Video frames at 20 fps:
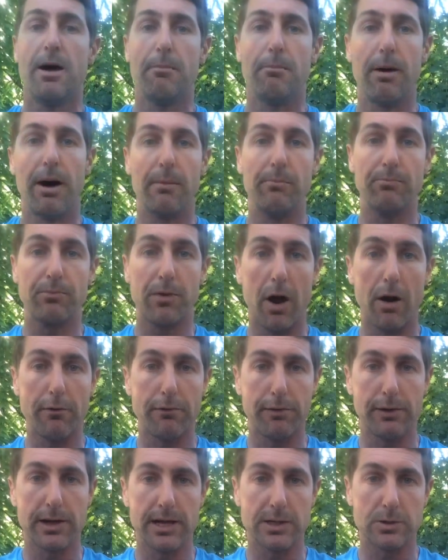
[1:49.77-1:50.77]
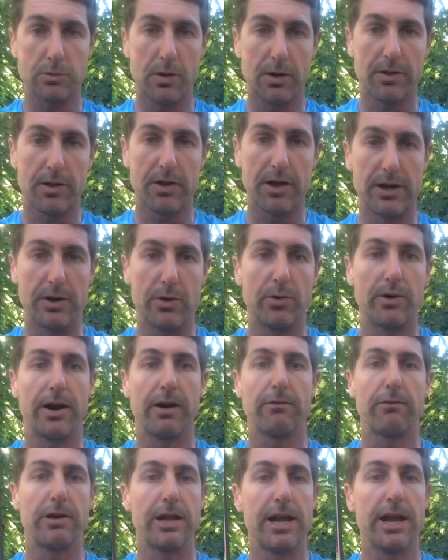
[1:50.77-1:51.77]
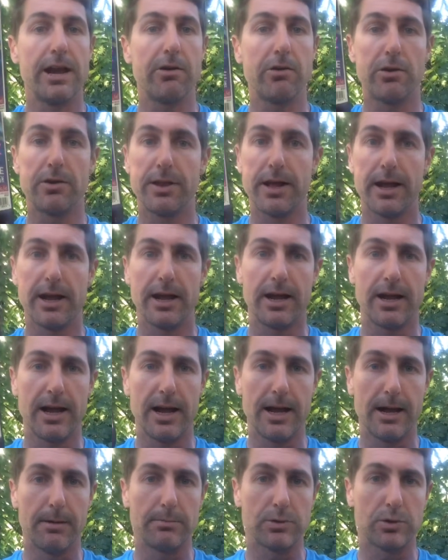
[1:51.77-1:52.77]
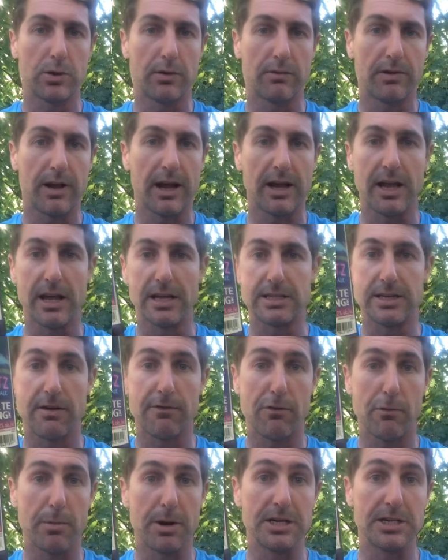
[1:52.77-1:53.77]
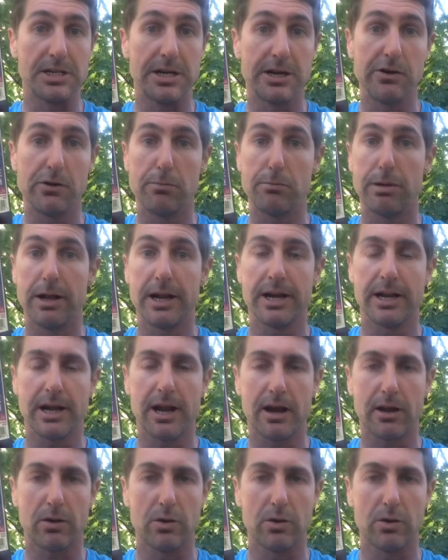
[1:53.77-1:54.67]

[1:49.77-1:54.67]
But hopefully it's one that they're doing every year and they're sort of taking some from each year and blending it.